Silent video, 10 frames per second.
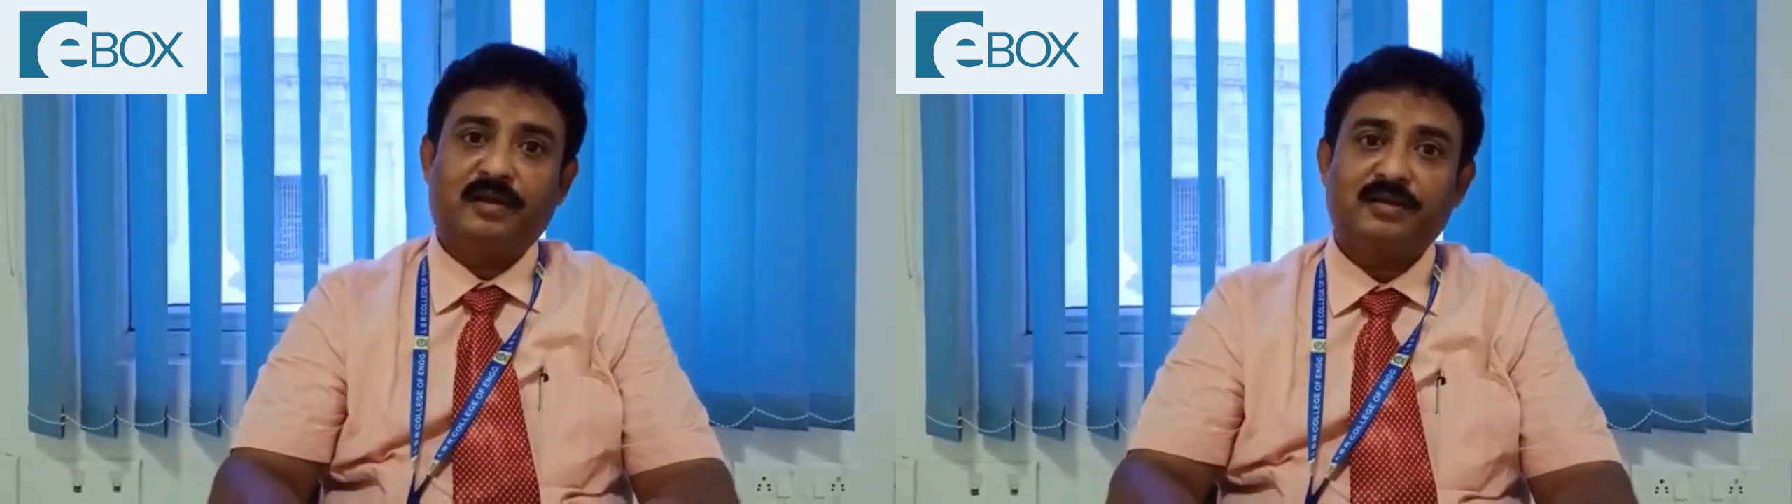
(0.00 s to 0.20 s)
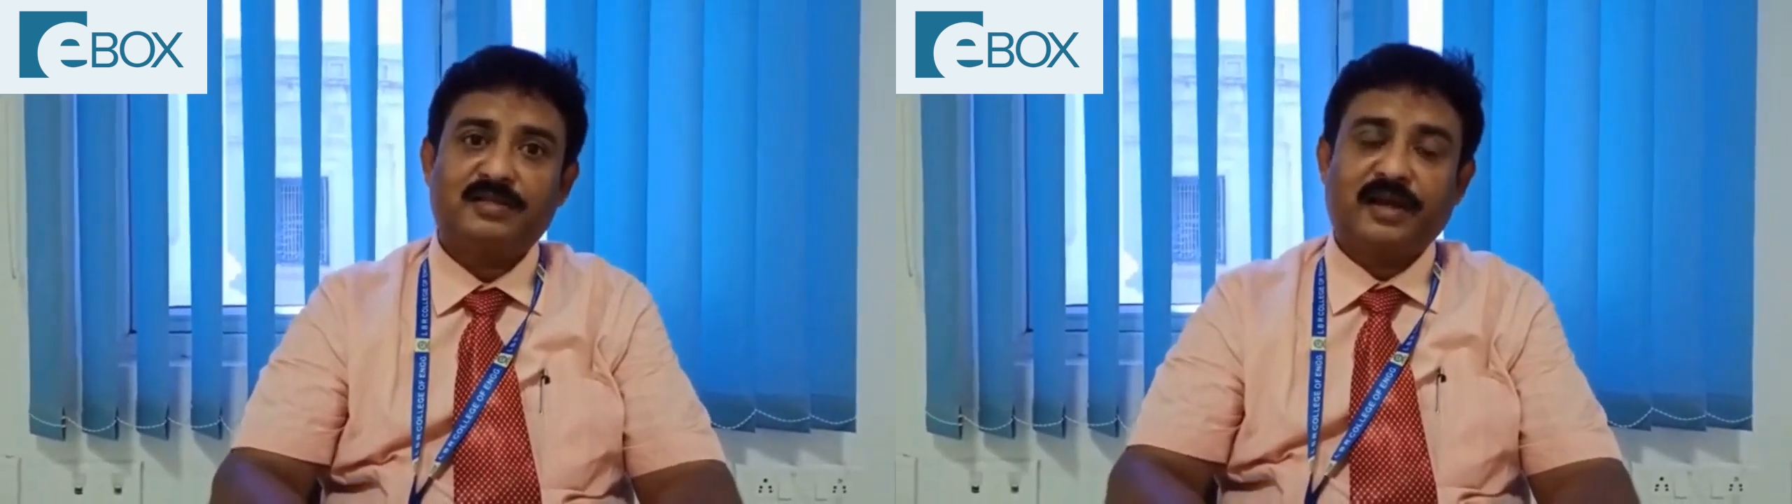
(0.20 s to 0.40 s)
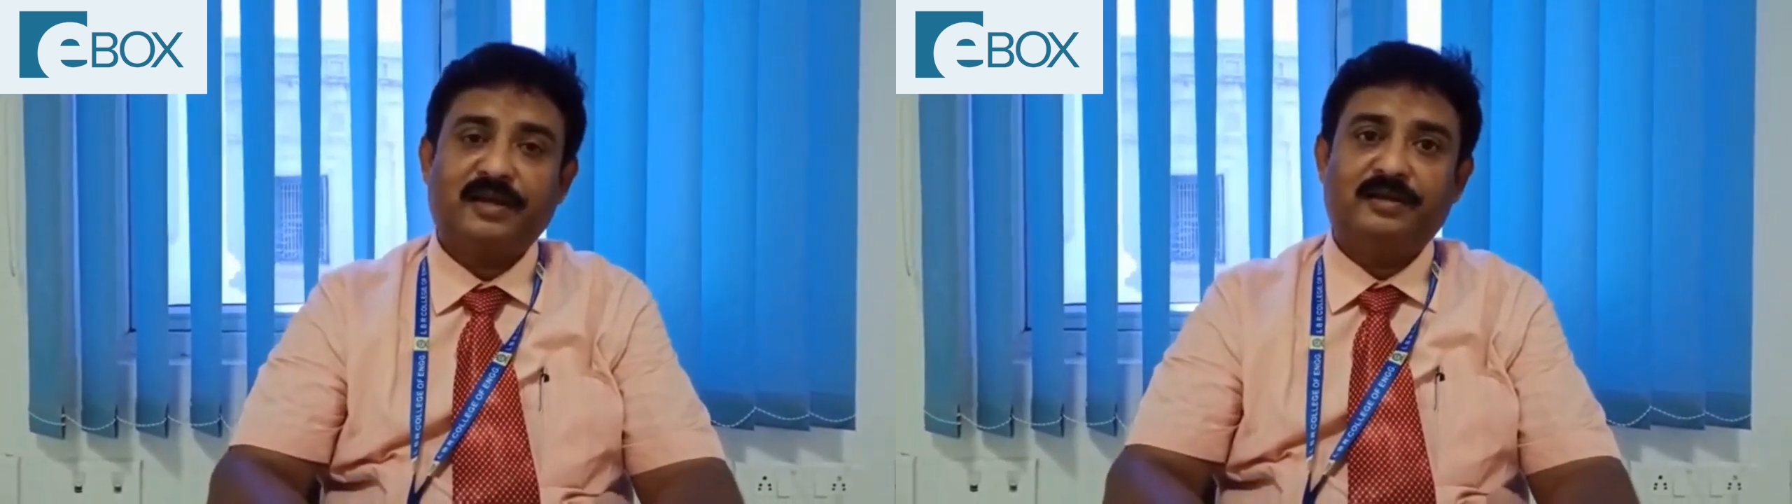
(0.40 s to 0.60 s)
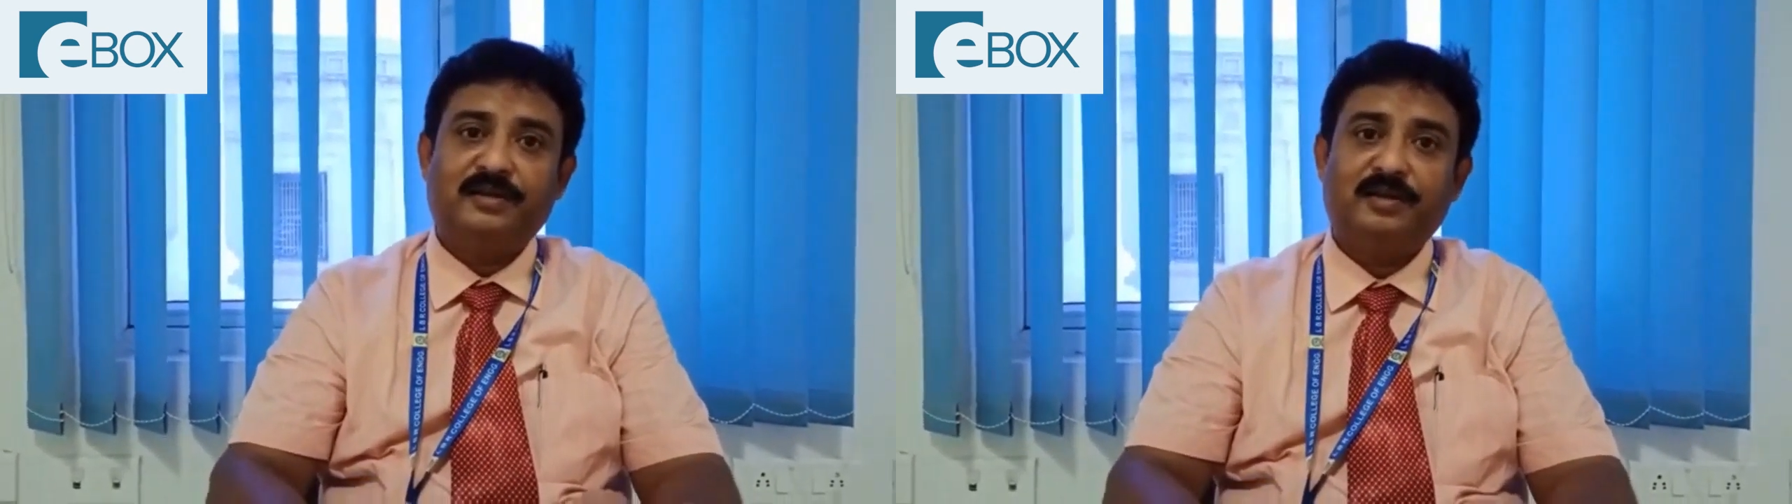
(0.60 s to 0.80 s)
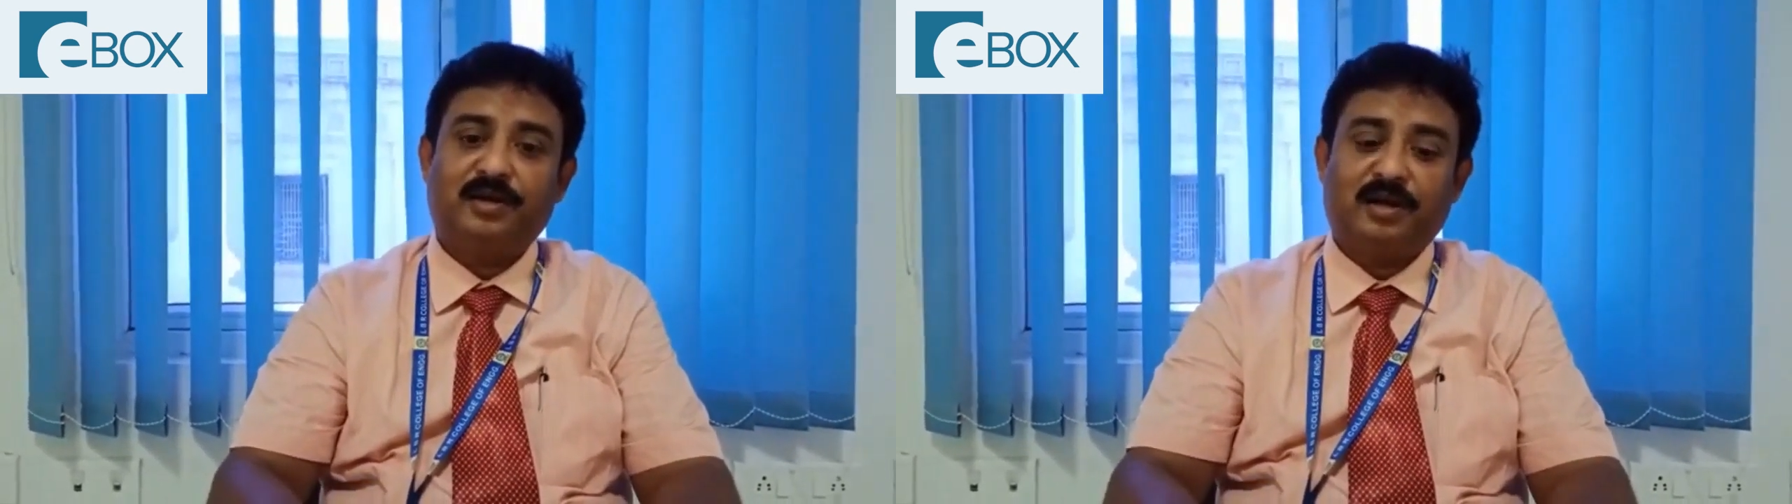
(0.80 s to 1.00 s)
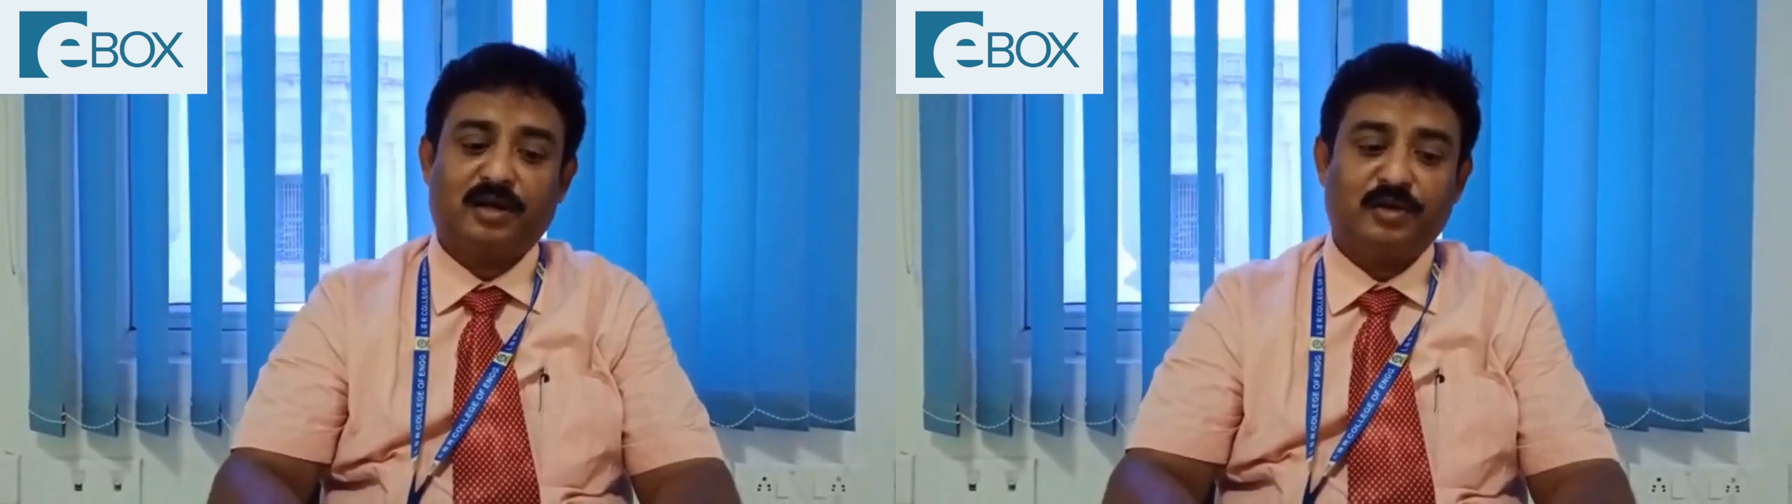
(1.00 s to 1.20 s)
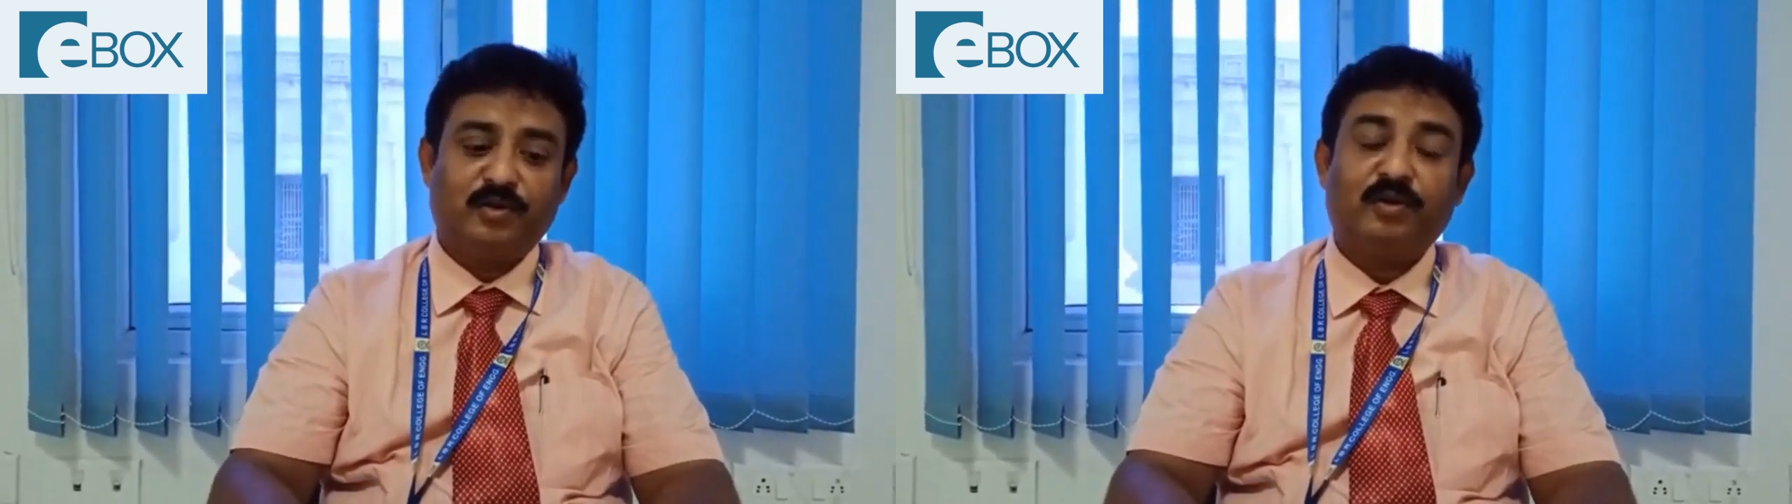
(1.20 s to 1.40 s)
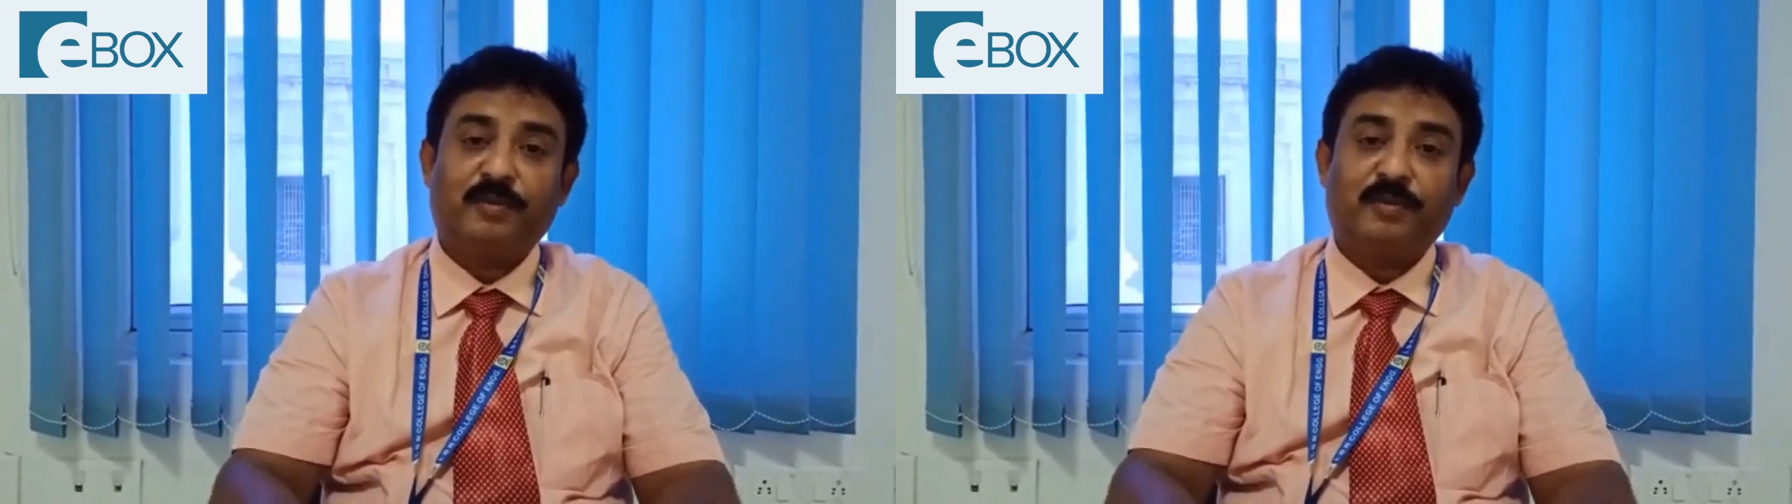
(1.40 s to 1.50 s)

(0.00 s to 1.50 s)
side, your